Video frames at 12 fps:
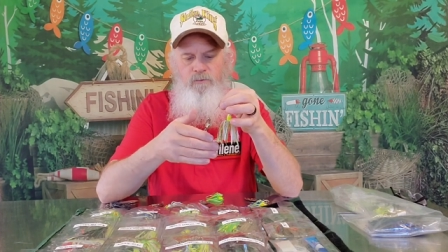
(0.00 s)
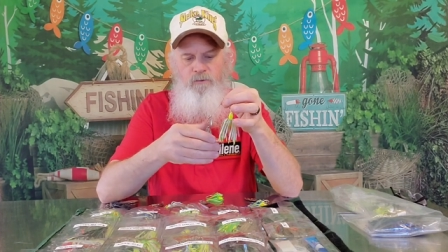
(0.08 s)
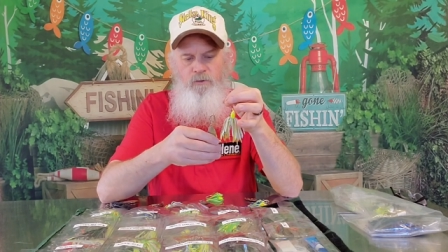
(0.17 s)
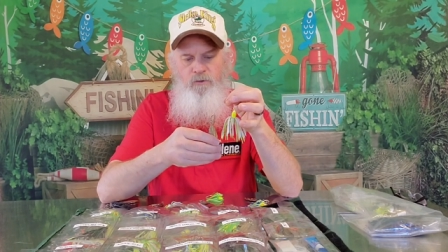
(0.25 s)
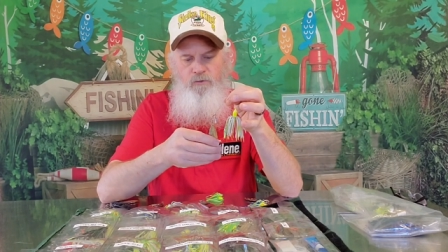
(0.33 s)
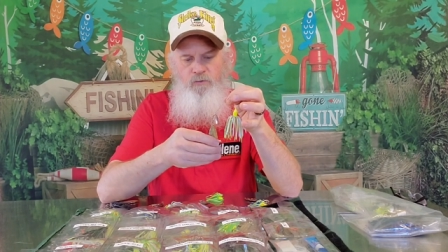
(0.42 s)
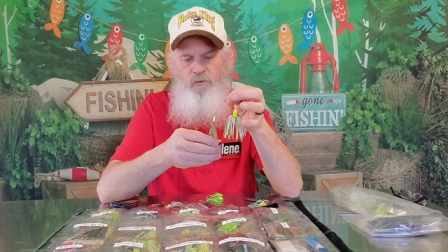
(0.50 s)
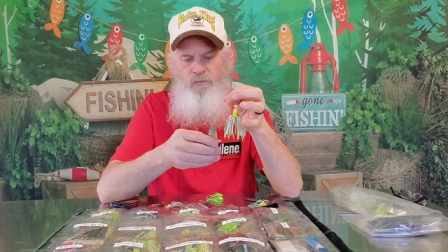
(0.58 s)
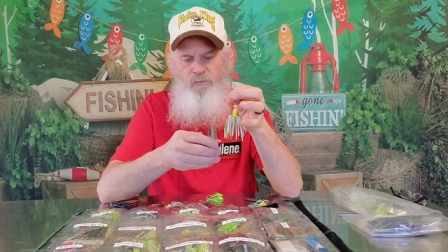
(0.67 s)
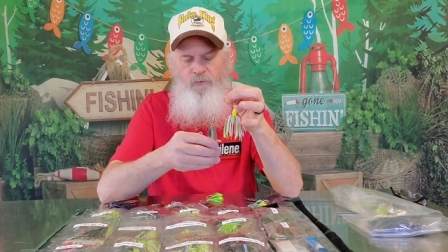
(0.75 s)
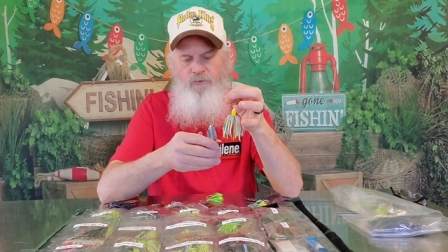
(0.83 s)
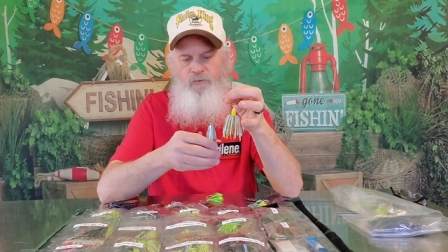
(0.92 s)
this is one of the
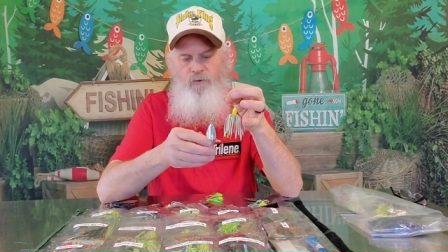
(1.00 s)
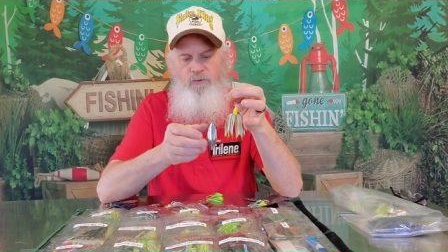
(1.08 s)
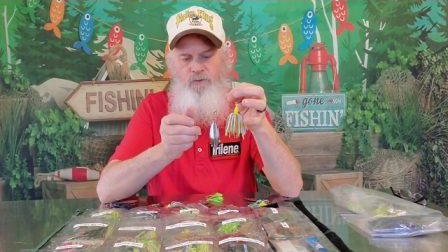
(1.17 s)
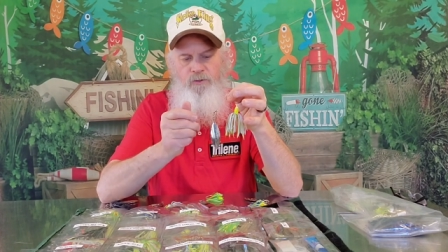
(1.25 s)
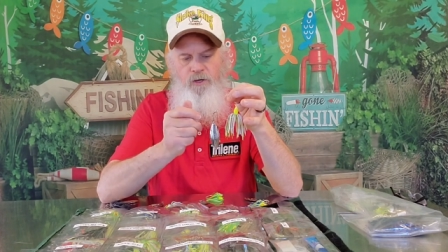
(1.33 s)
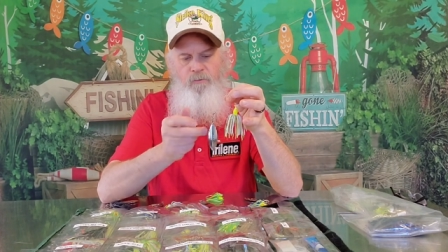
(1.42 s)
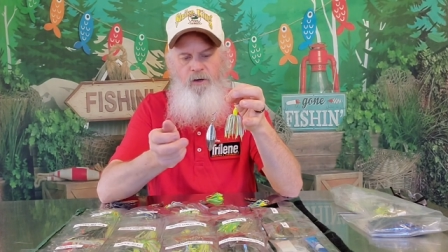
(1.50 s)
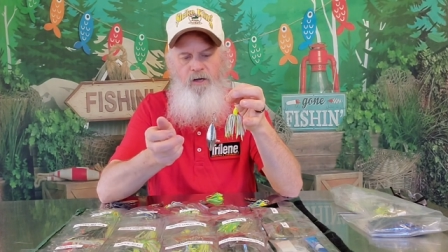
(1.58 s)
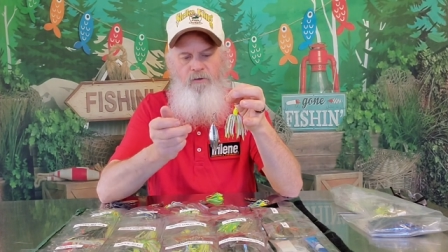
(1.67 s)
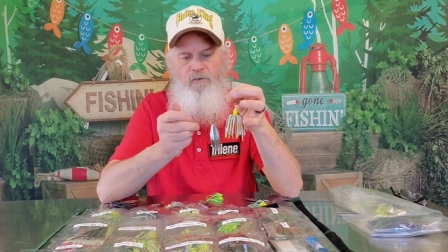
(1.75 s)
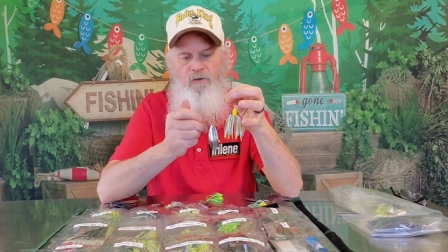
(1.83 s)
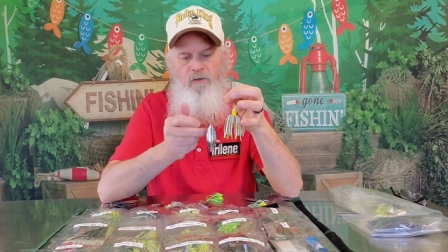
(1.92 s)
first ones to come
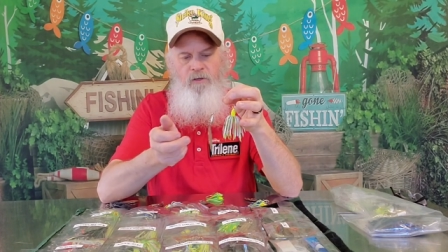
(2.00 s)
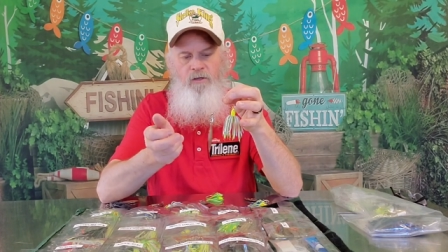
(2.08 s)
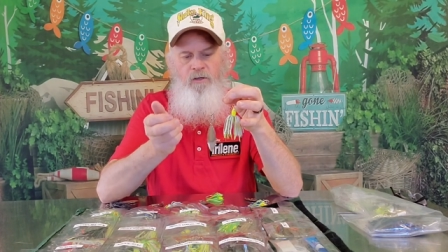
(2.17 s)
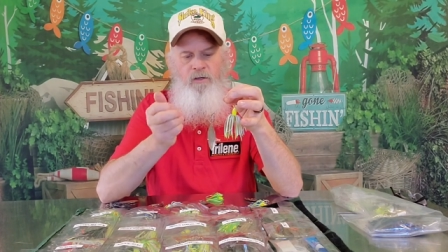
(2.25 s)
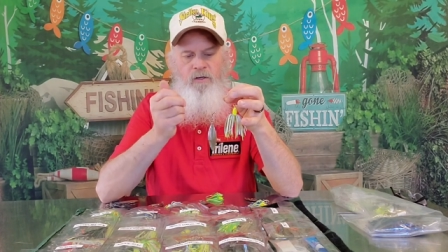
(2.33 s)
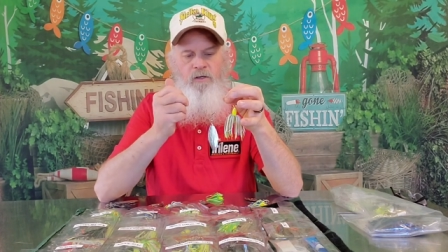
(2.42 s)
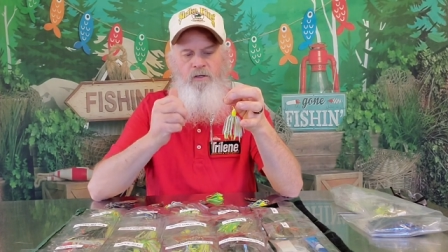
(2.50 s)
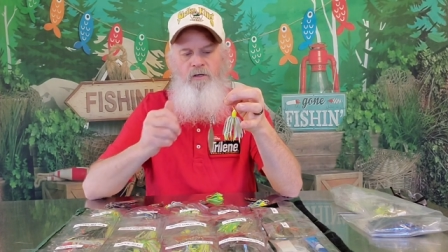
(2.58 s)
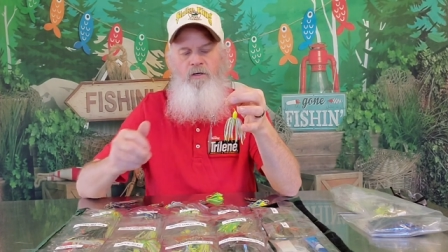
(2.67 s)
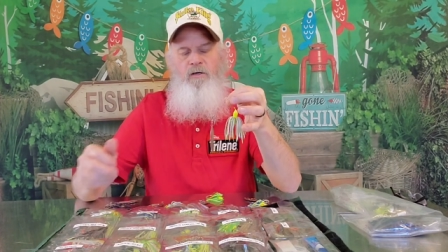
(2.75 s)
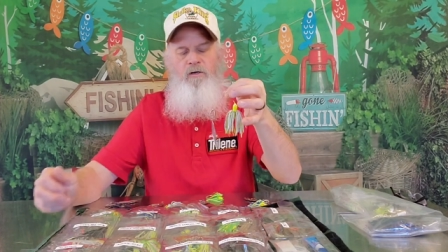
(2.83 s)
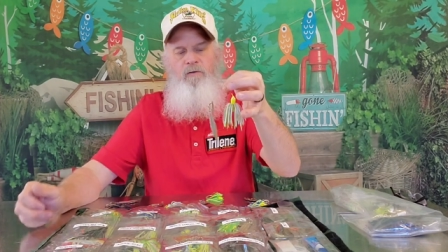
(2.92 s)
out
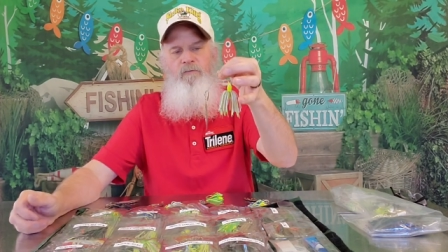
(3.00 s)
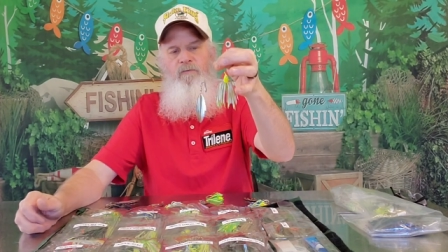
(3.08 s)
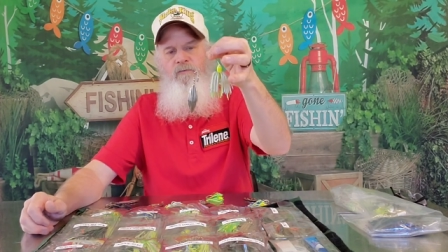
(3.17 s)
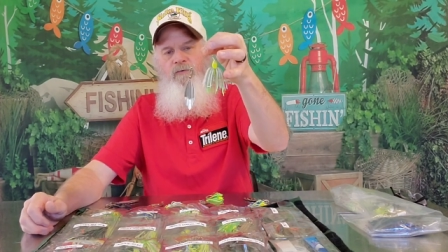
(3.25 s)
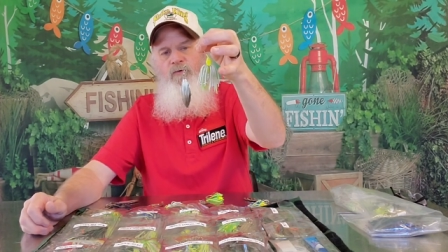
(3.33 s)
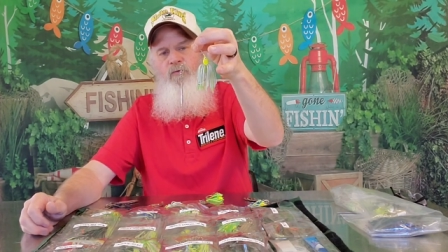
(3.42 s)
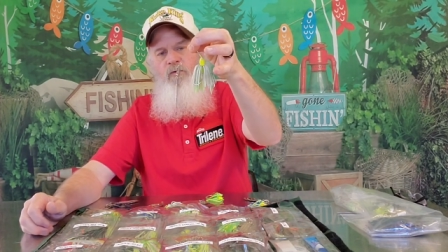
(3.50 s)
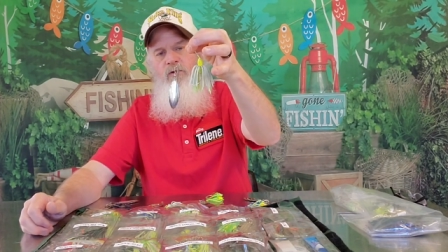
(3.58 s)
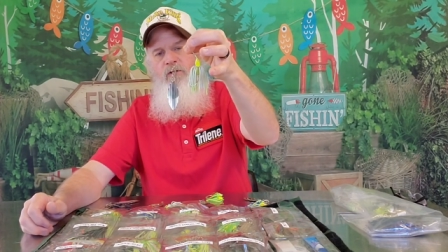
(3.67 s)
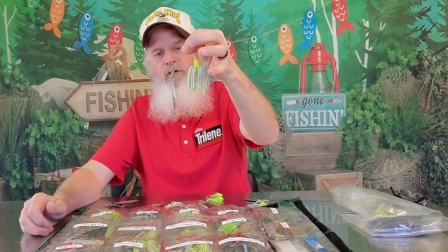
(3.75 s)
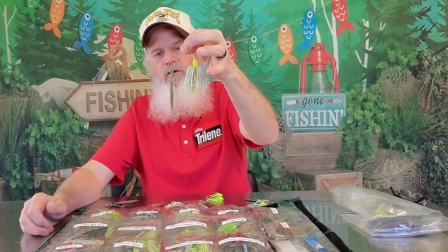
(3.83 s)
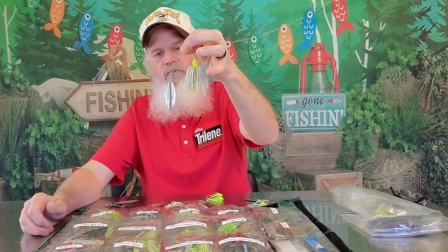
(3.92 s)
um, from the willow
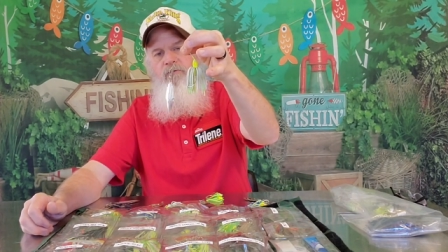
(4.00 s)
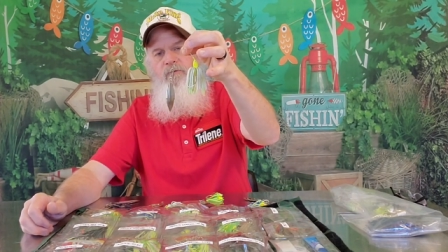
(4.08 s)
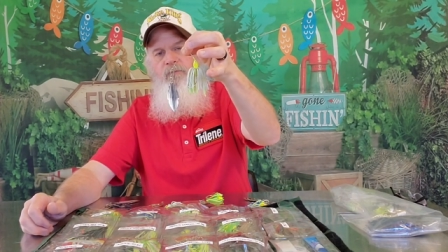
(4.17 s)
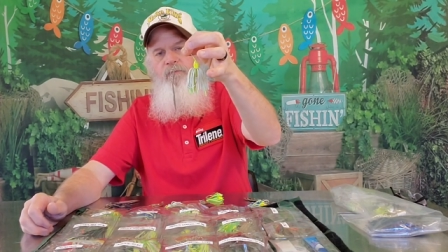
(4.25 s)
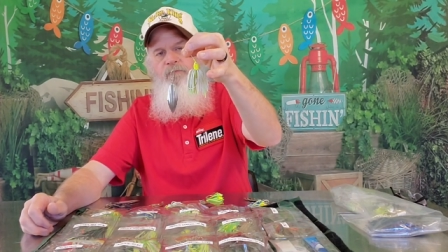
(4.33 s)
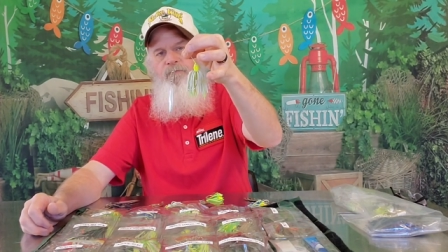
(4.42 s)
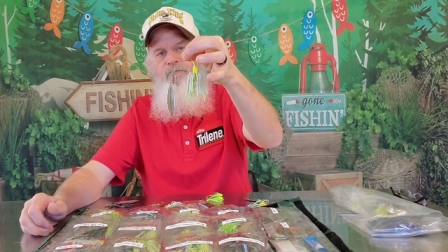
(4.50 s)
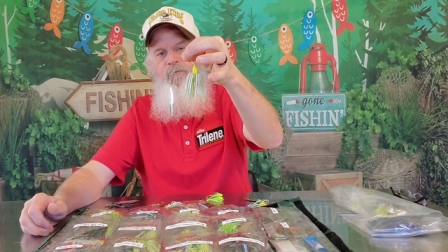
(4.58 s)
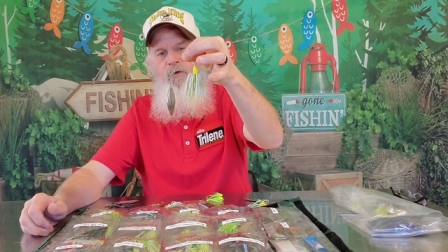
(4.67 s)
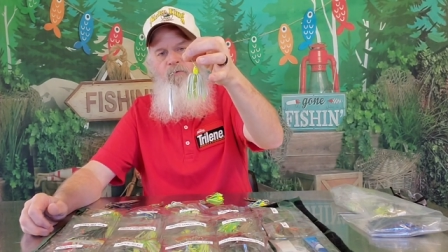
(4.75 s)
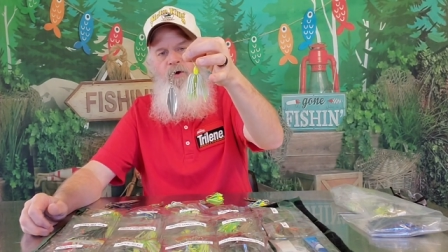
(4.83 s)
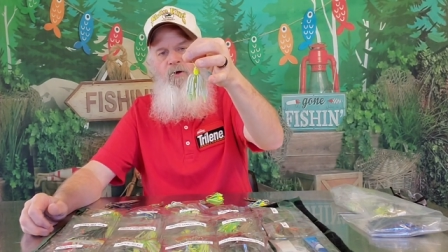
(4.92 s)
leaf
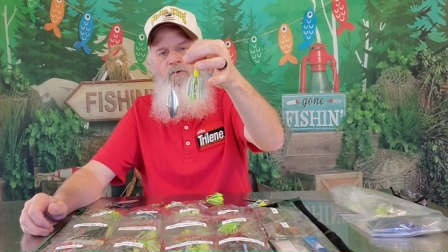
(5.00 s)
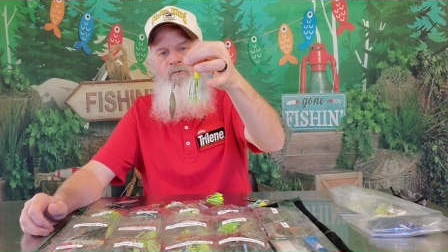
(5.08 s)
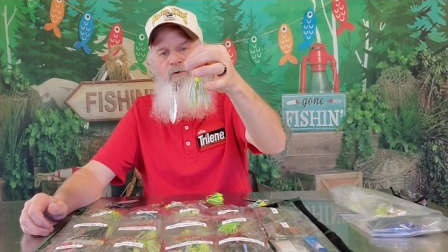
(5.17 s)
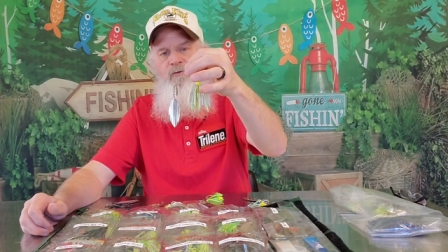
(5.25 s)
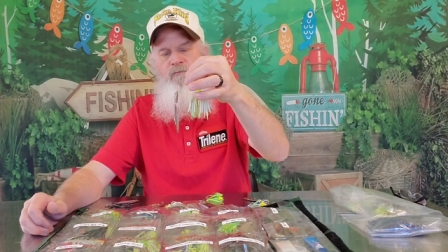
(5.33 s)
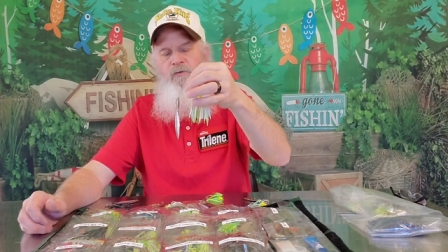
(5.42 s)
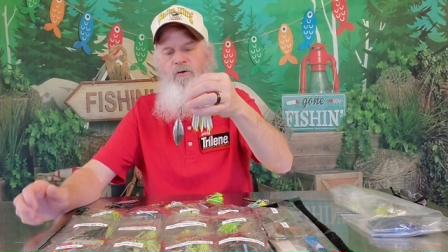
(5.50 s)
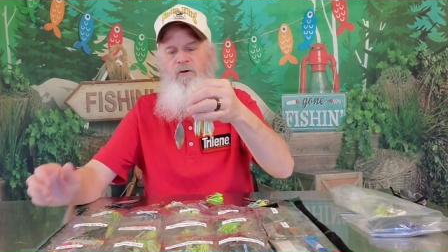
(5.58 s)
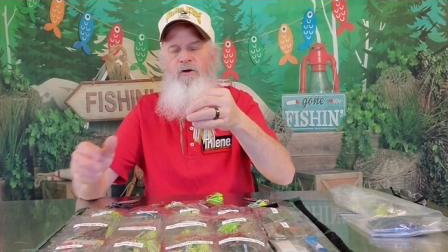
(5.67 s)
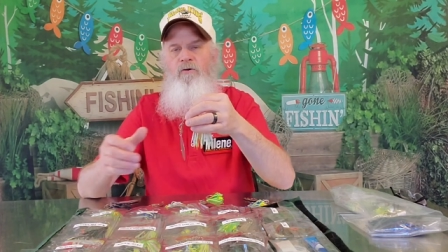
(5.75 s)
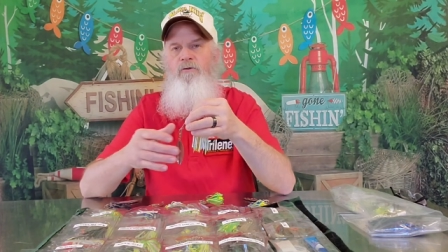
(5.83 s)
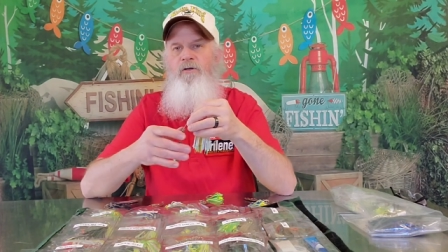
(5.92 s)
around early, very
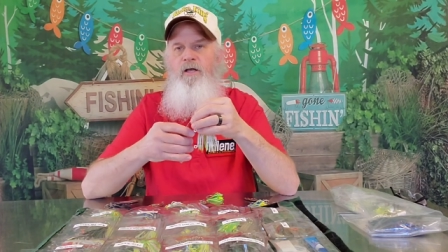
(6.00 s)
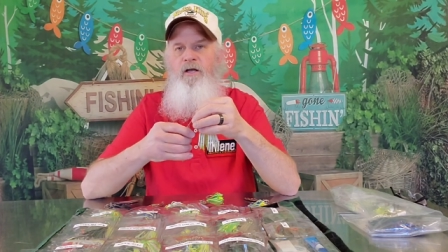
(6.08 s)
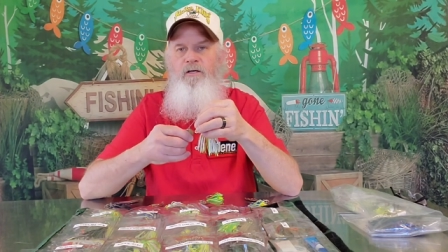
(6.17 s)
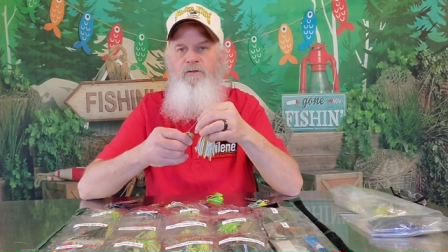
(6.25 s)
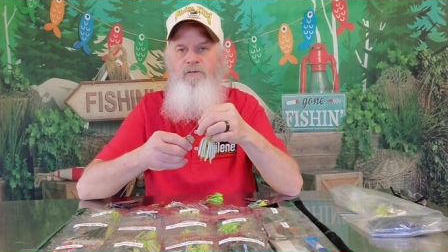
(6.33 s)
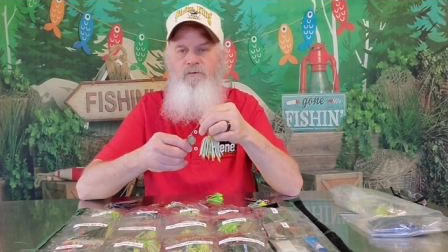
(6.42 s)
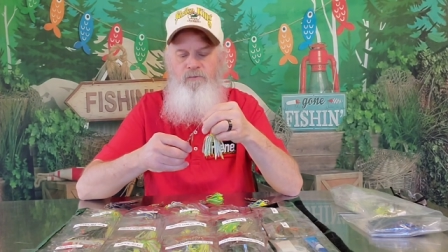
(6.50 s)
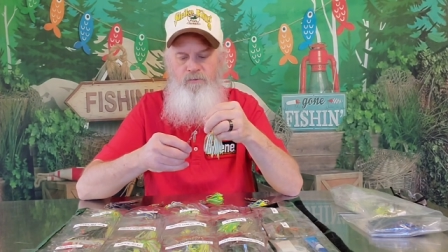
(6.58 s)
early 80s.